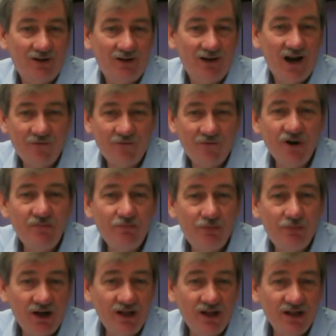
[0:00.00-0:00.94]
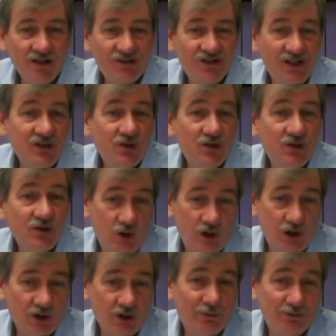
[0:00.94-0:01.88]
everybody that's in the
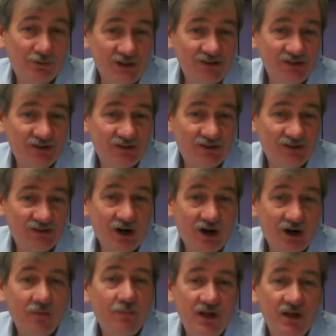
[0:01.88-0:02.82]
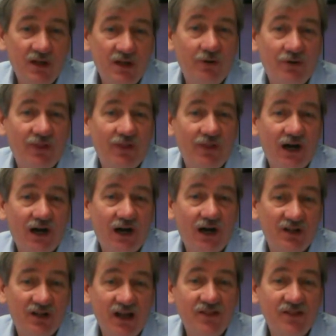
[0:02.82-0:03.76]
workplace are the people that are
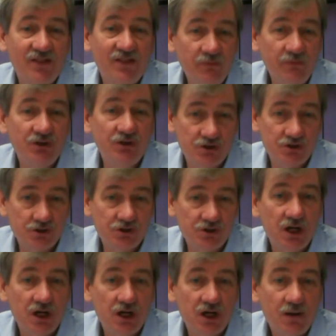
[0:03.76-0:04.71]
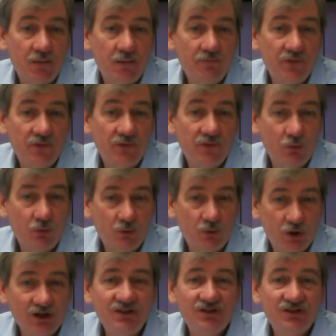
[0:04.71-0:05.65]
today thumb users. We're
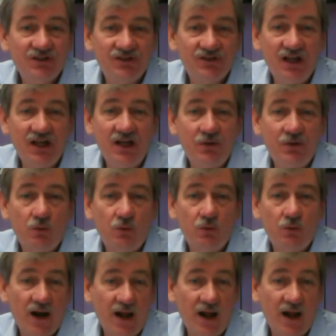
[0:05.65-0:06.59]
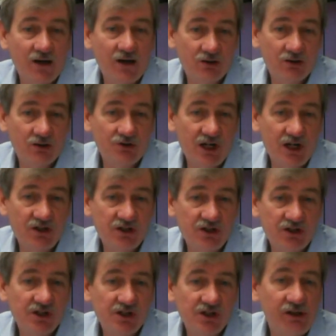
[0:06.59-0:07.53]
going to see radical
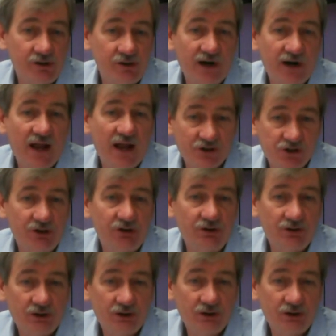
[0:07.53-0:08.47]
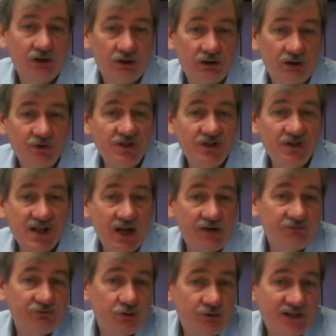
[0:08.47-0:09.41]
changes in interaction. We just
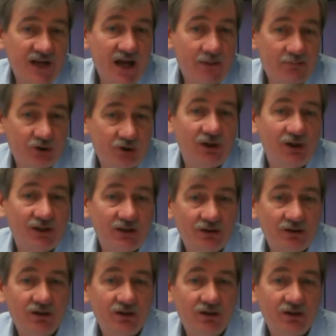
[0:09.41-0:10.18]
have to adapt to it.